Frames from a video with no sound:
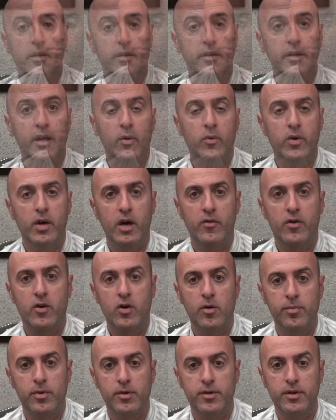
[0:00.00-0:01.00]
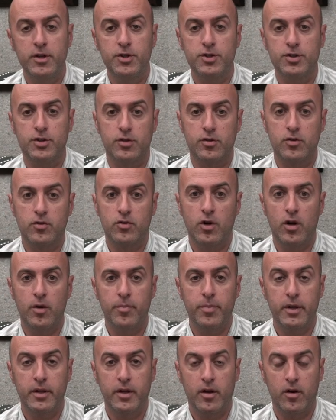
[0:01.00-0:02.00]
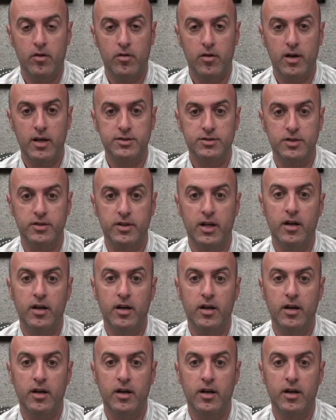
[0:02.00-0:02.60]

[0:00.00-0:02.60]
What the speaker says: Then we have a composition, cropping and horizon.